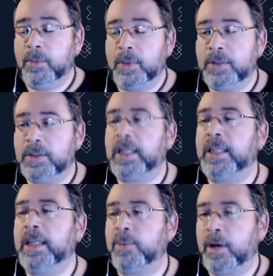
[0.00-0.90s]
When you
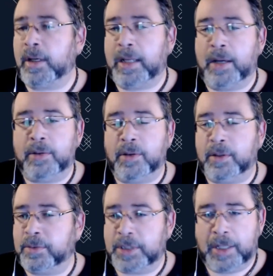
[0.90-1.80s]
send that product out
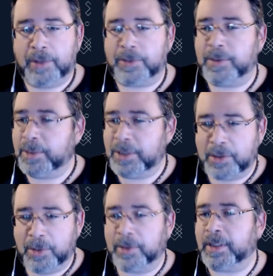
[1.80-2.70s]
onto a shelf to be
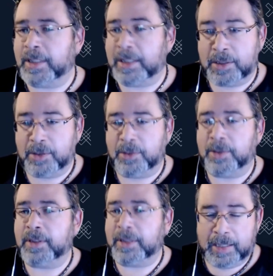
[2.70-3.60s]
sold, it gets
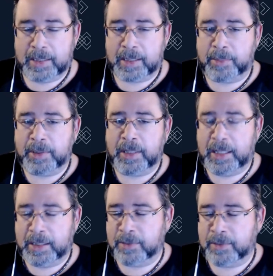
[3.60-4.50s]
sold, it ends up in the
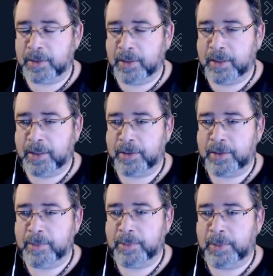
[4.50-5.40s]
hands of another
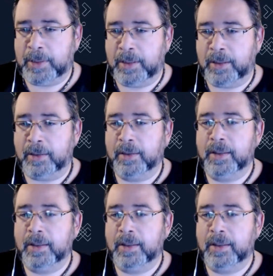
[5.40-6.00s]
human being.